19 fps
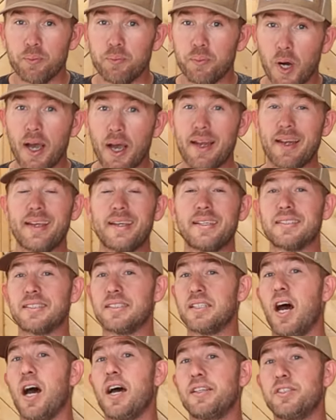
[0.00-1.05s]
but it's
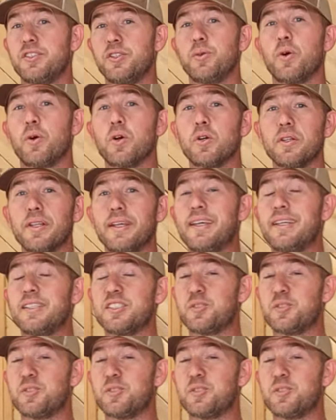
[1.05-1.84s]
not too early,